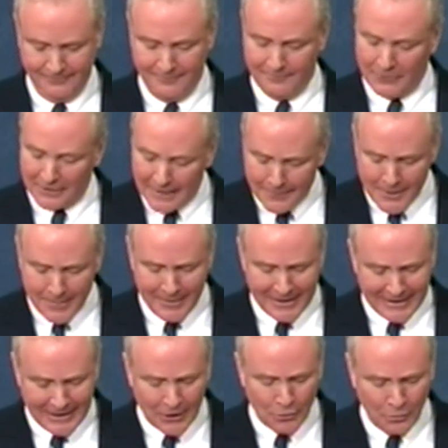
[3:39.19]
But let me
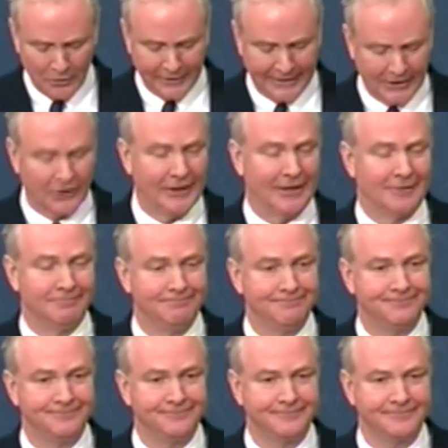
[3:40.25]
be equally clear.
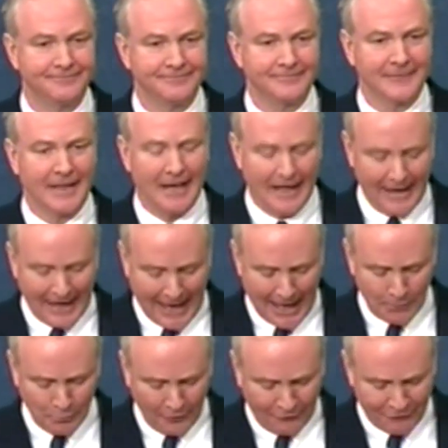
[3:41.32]
I
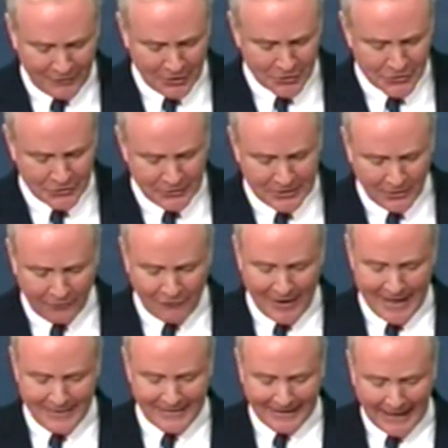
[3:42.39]
will fiercely
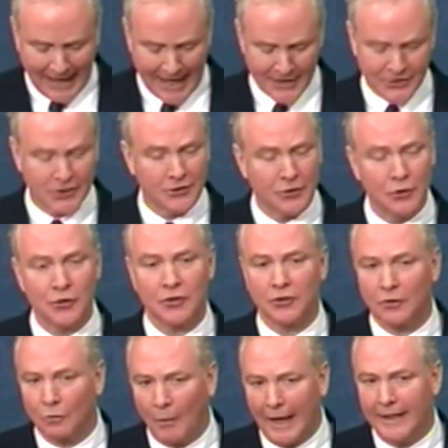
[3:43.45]
defend the
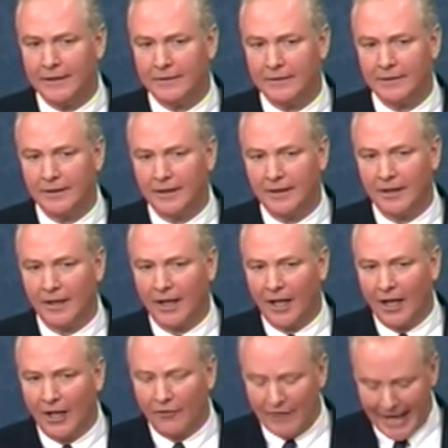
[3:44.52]
constitutional right
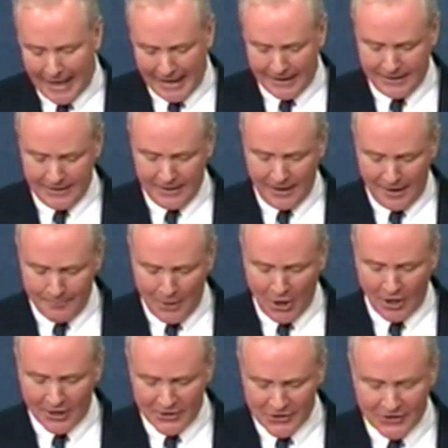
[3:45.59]
of any
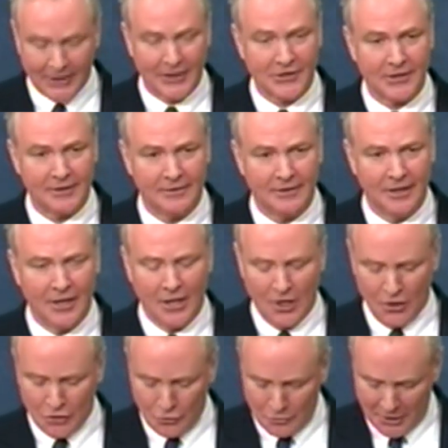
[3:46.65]
American citizen
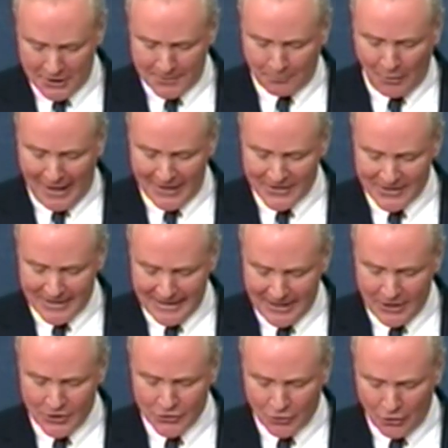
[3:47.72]
to express
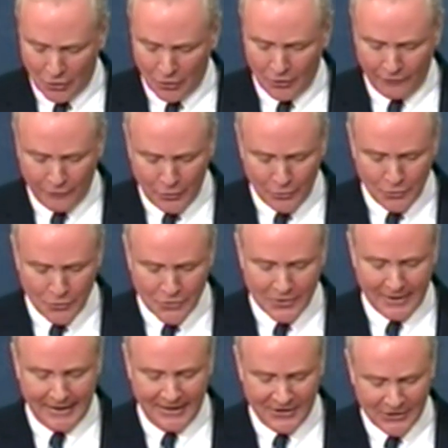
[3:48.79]
his or her views
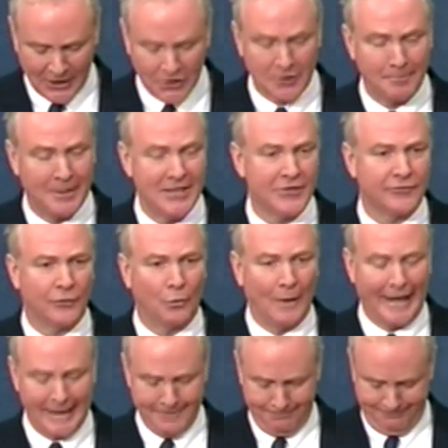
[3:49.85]
in such a peaceful
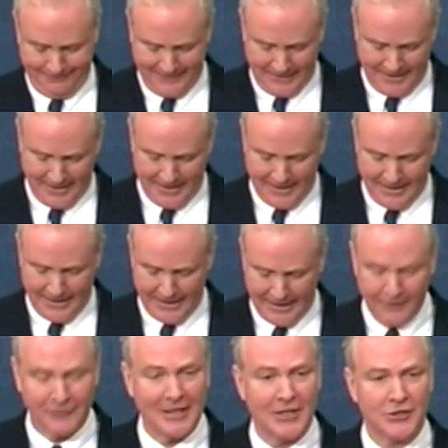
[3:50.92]
way,
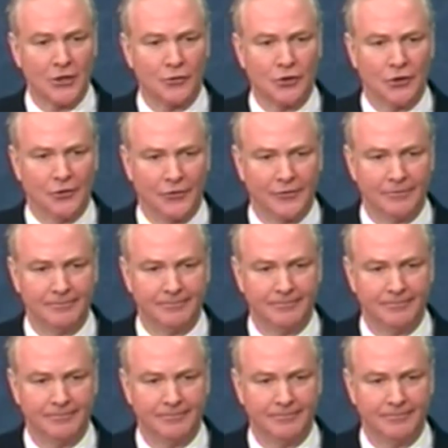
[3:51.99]
if they so choose.